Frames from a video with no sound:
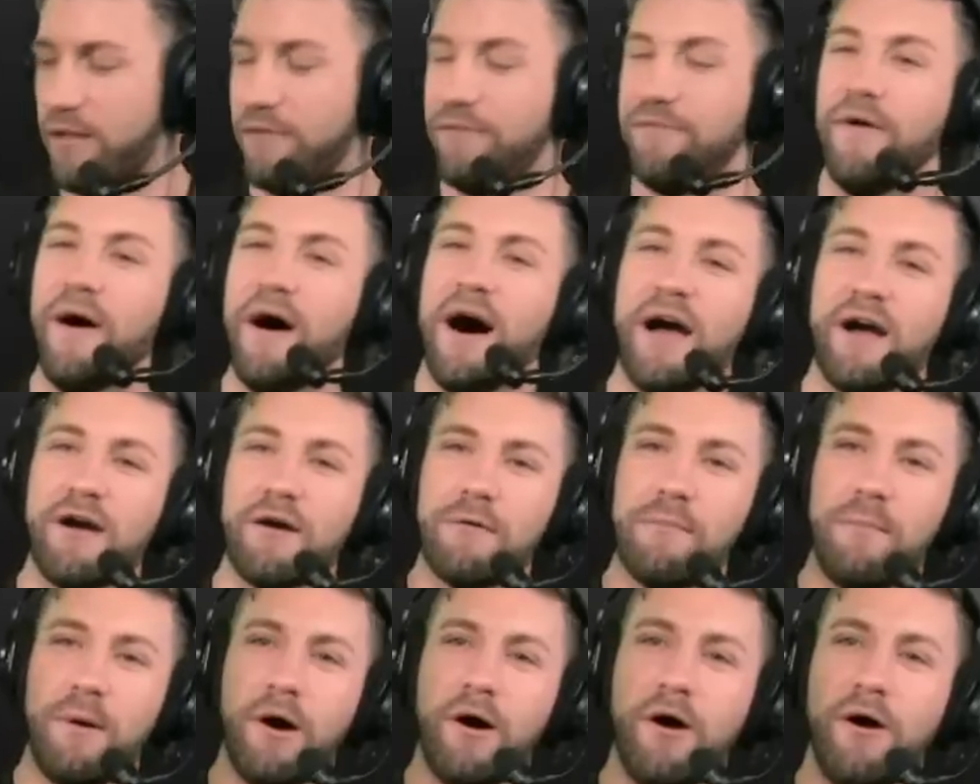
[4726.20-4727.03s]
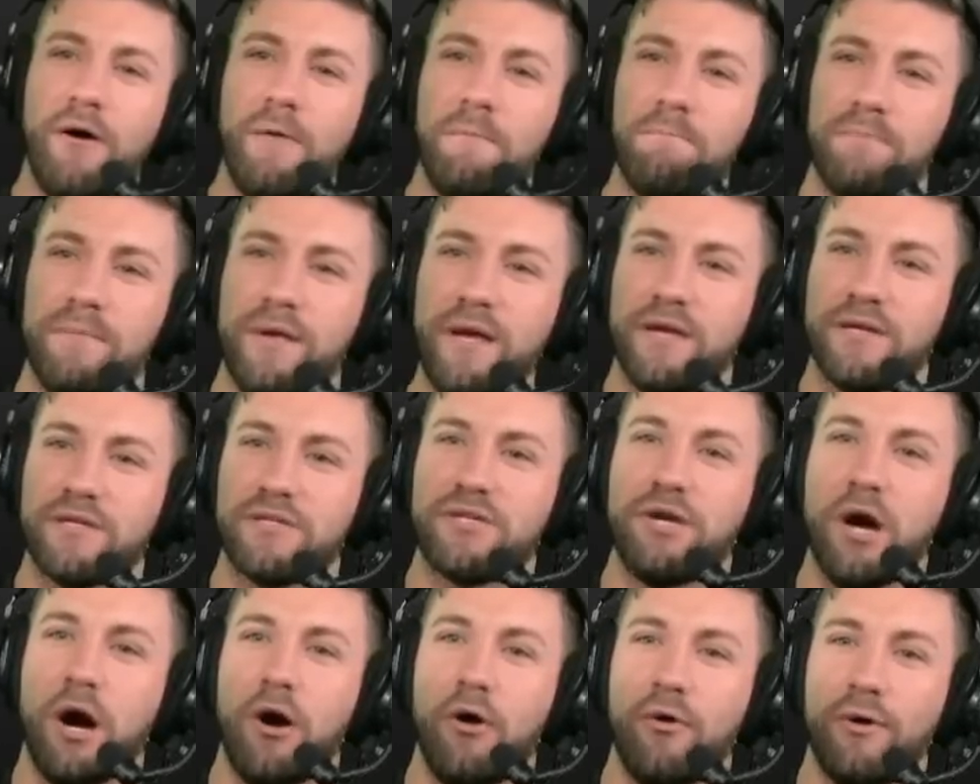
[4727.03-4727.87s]
of Fireball is
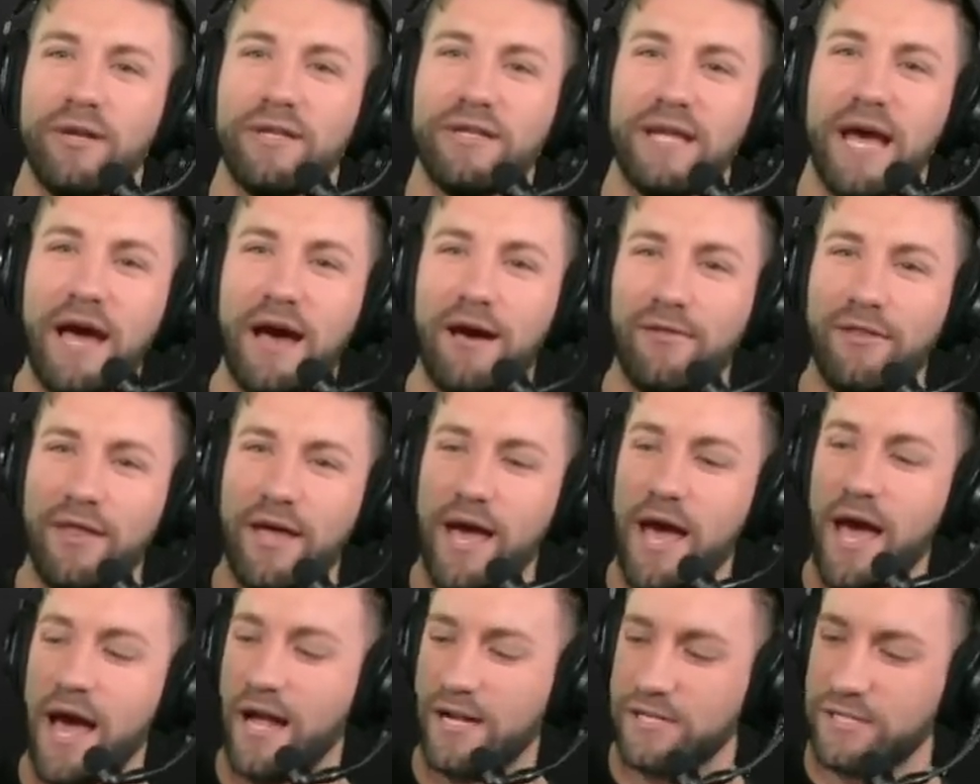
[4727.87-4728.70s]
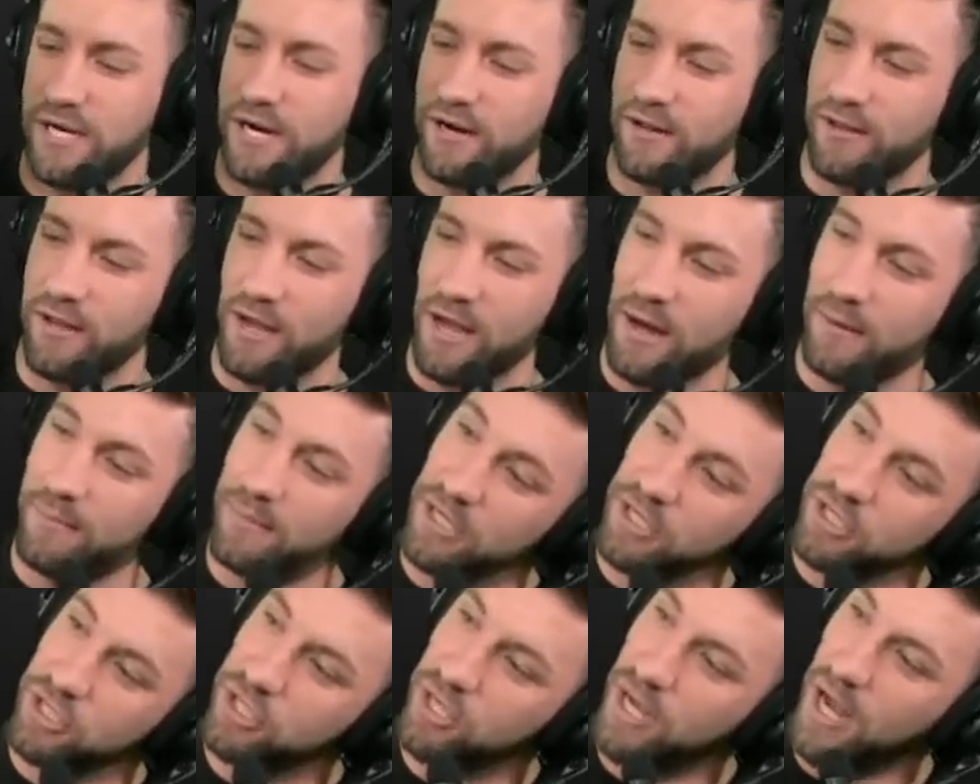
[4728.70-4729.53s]
going down the hatch. I don't know how
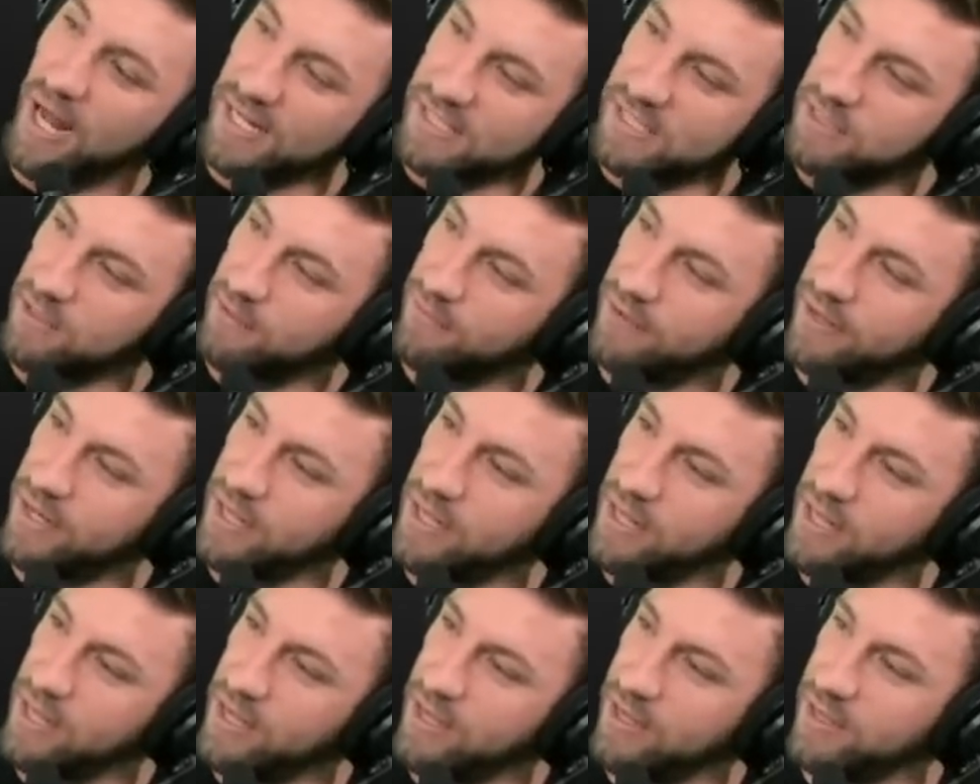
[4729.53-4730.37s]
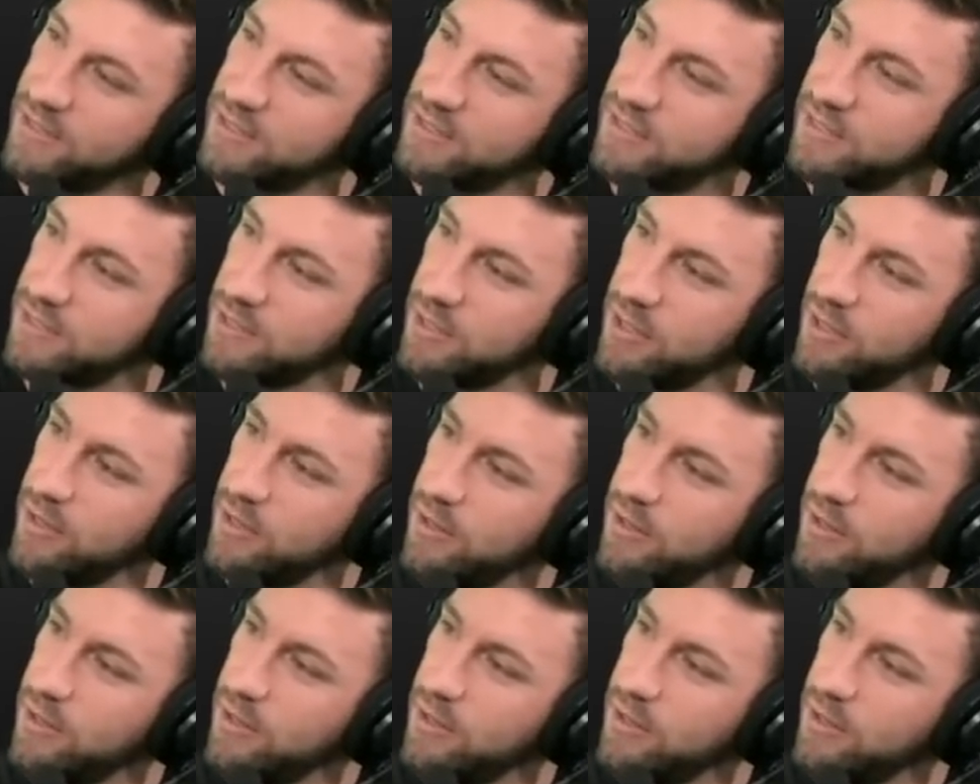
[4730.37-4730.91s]
many shots of it it is.